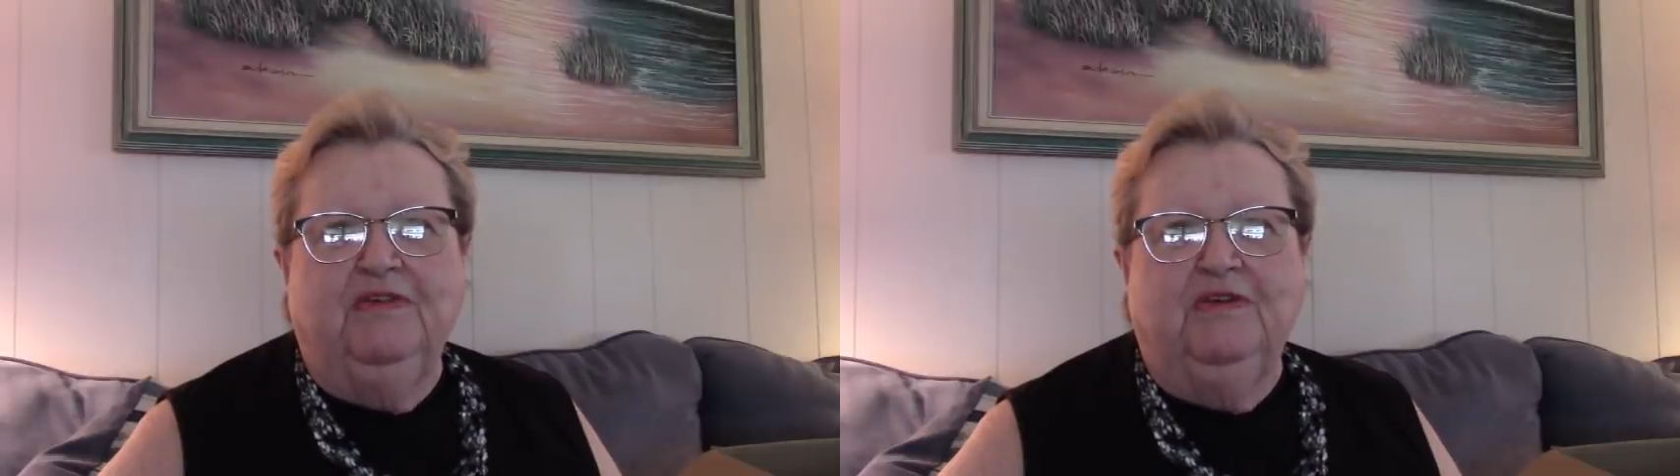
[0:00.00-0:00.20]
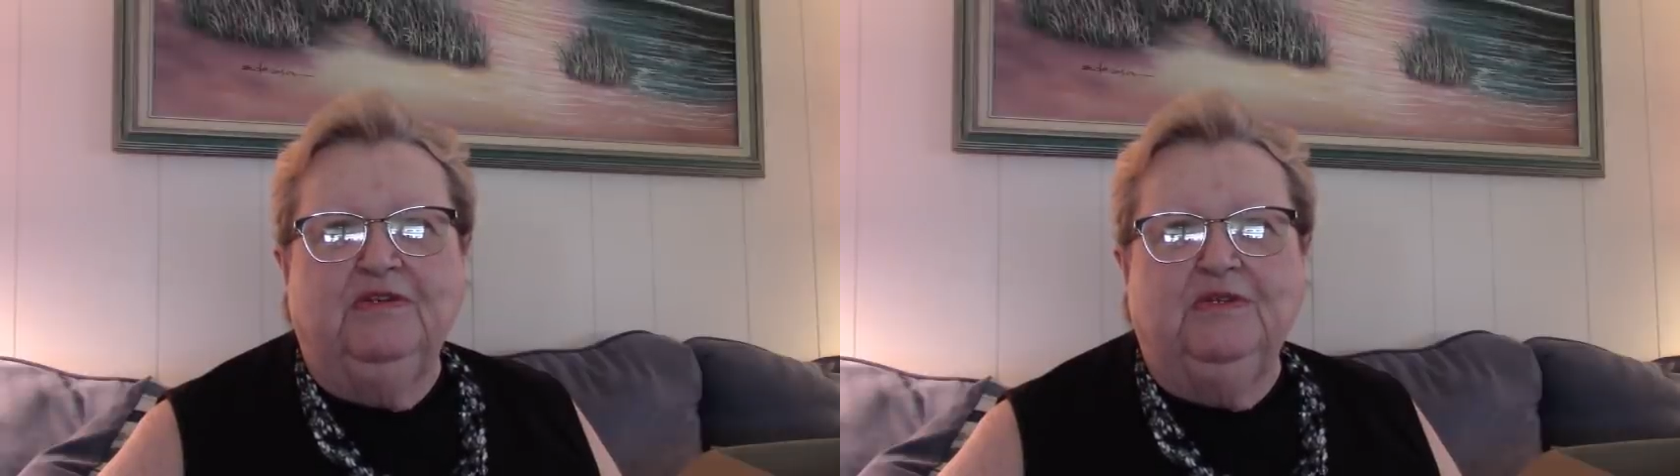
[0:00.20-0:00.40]

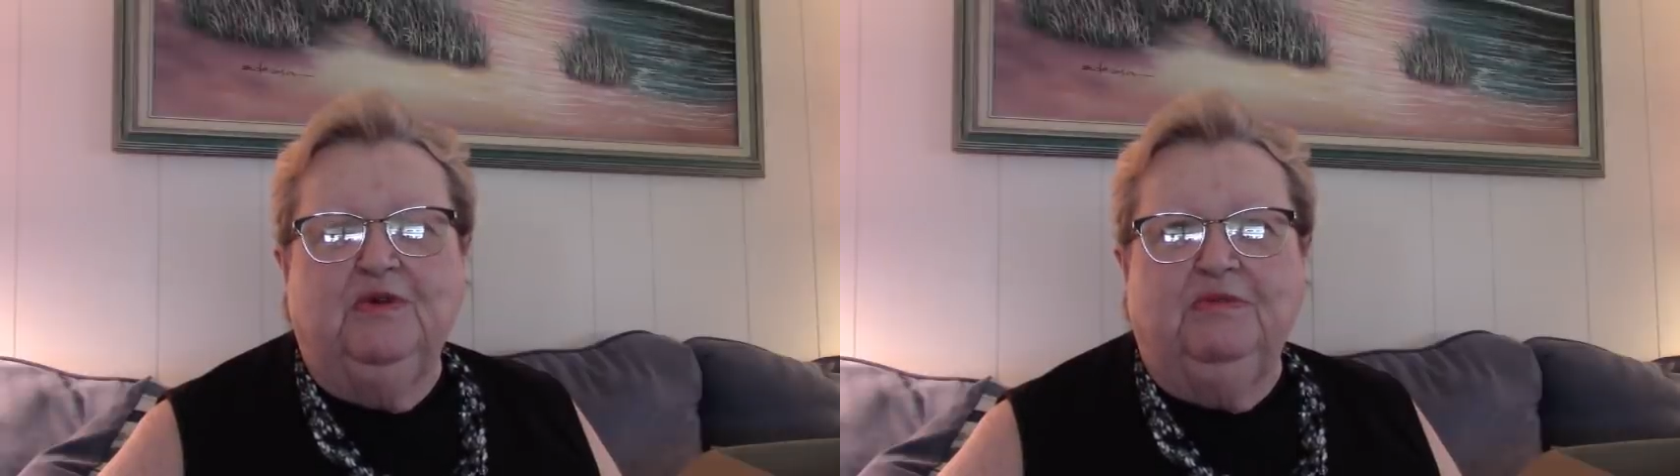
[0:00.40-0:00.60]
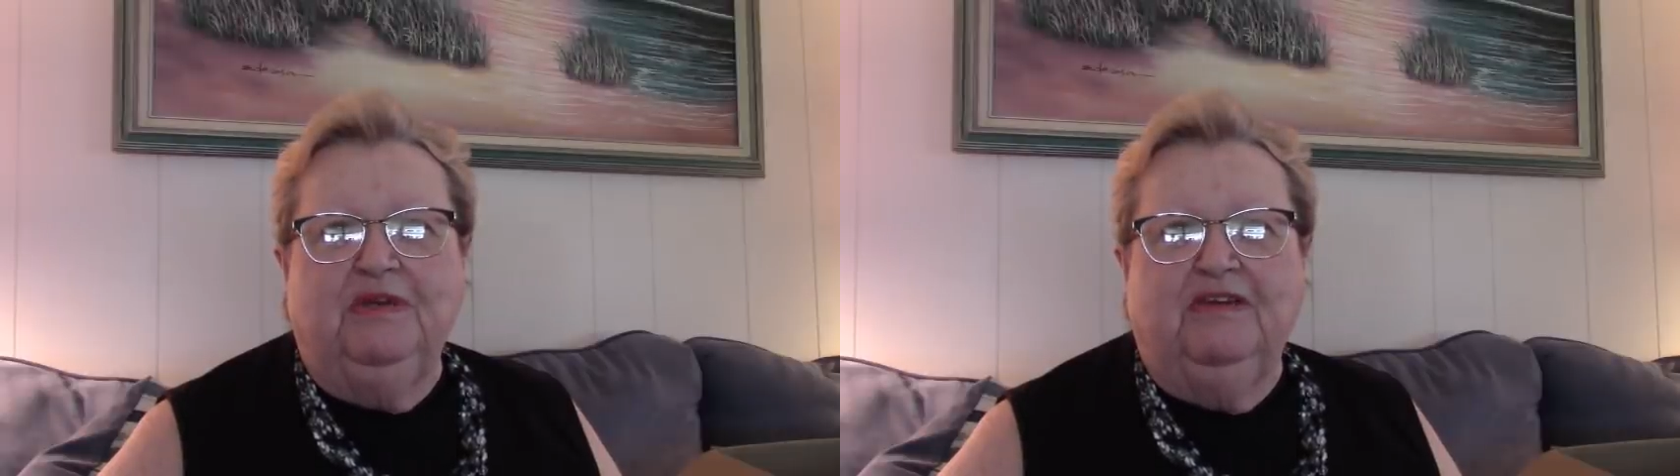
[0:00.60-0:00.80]
those who
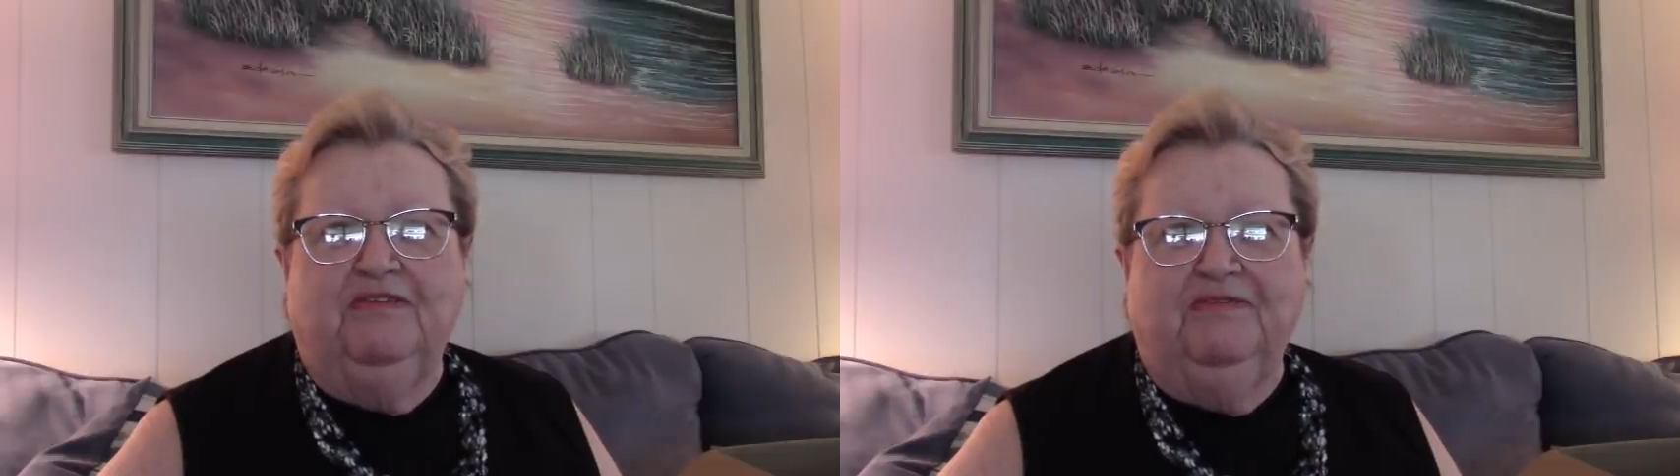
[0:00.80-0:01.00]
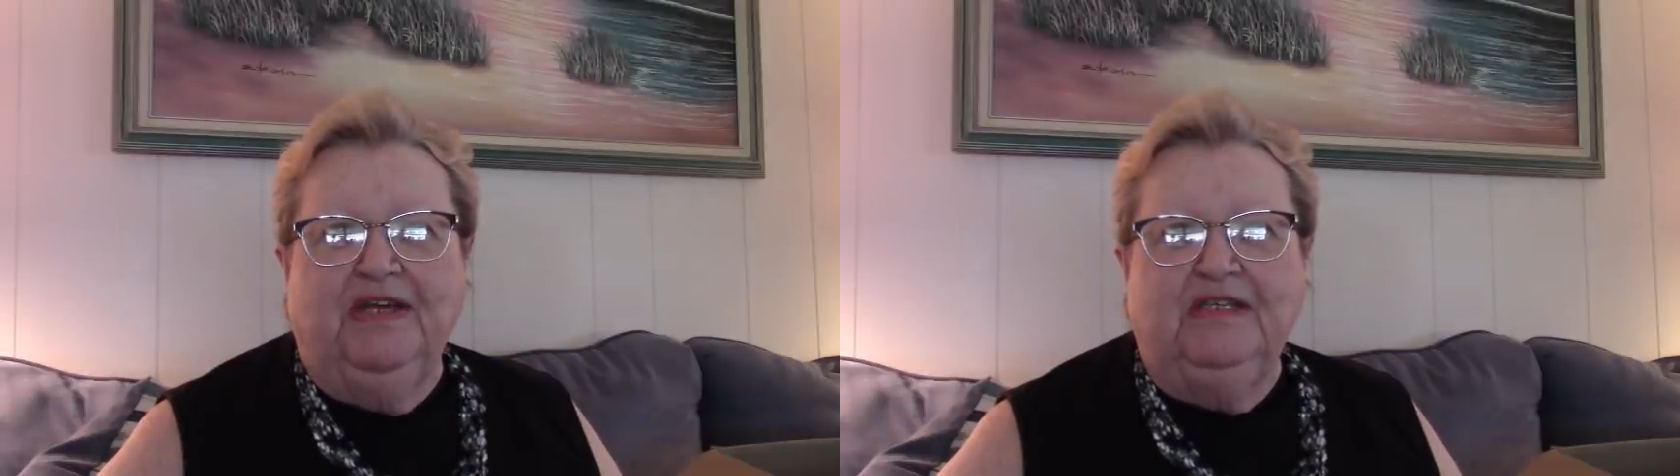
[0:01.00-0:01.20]
are being
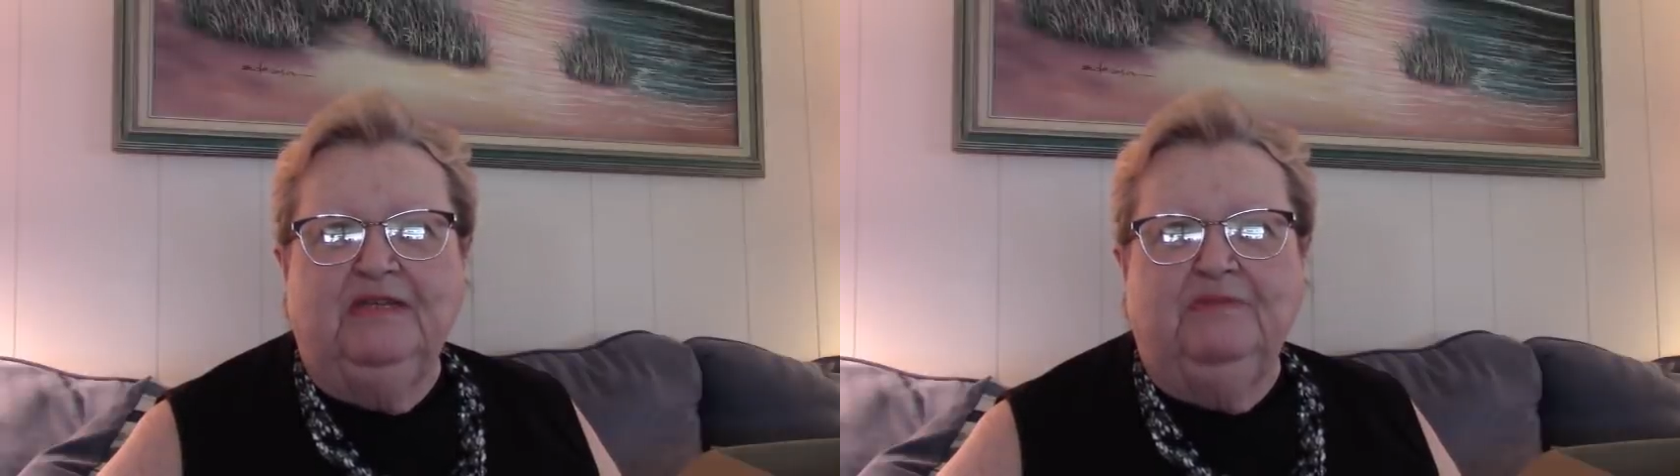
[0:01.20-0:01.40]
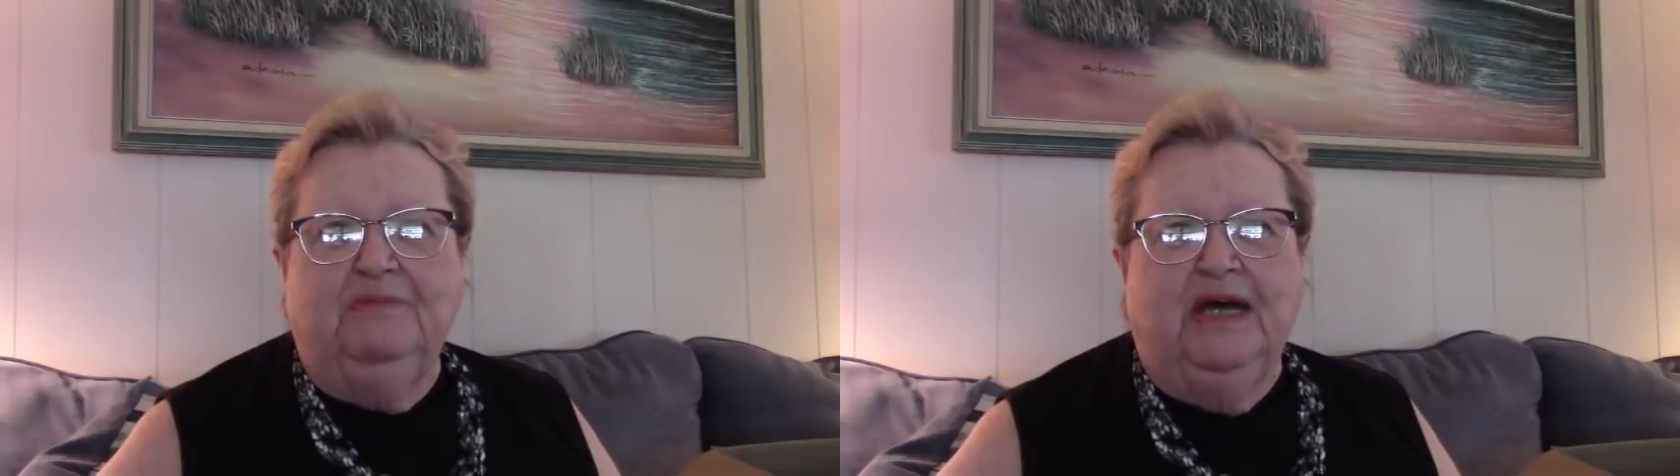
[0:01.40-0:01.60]

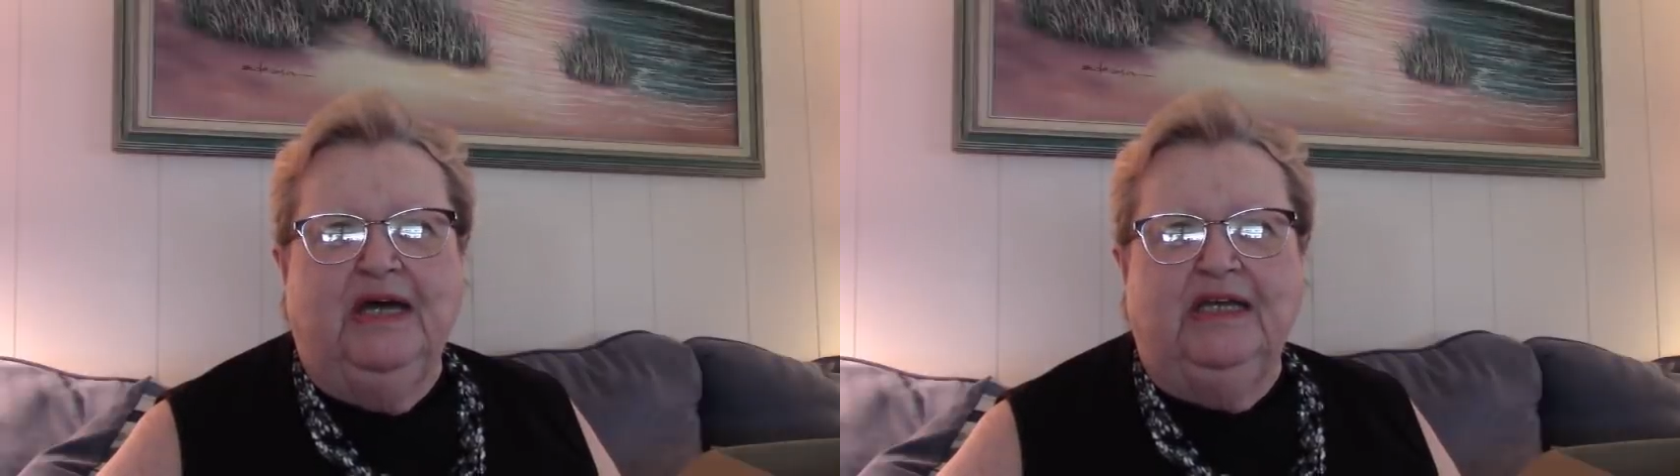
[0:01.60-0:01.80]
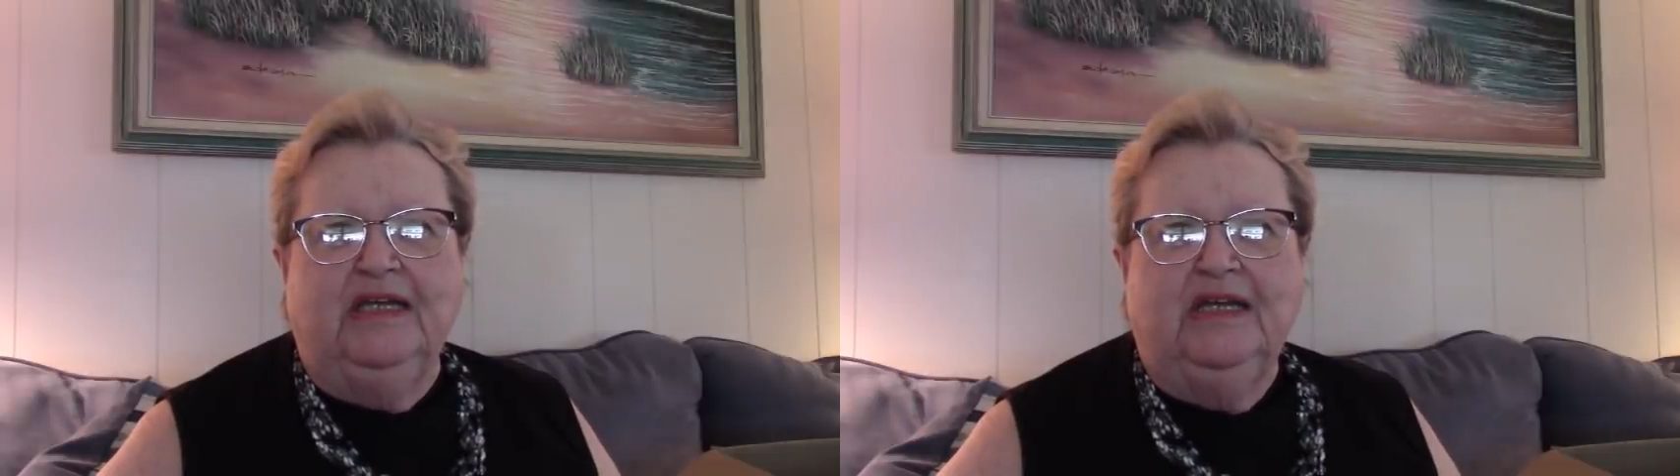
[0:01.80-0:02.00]
affected
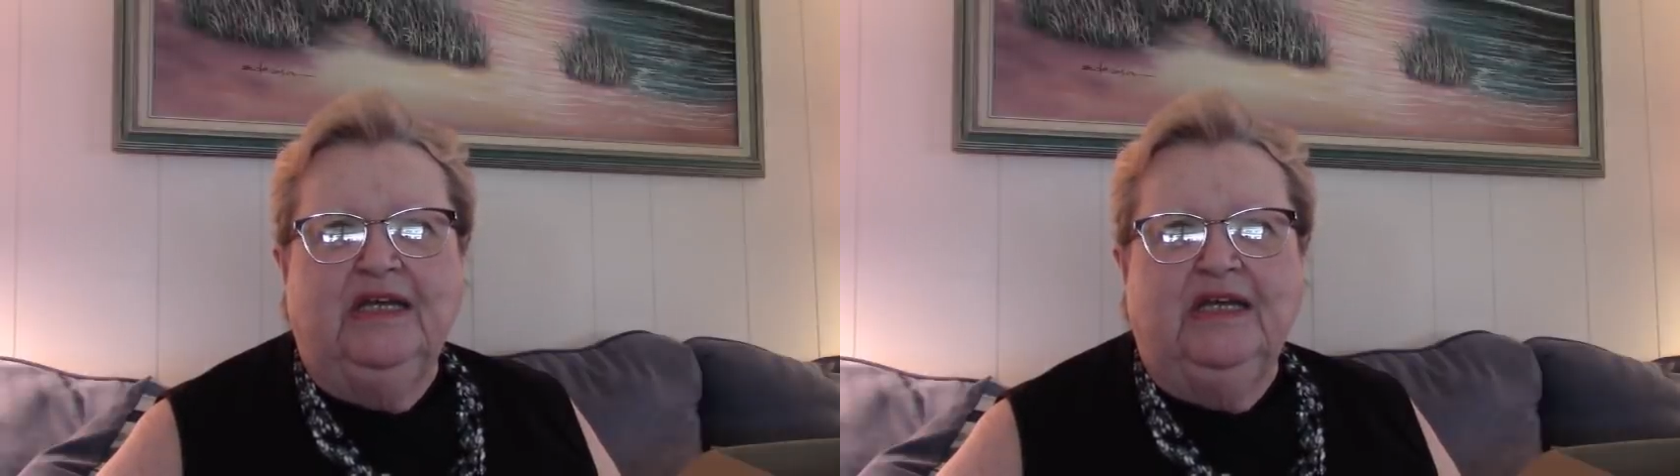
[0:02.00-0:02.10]
by,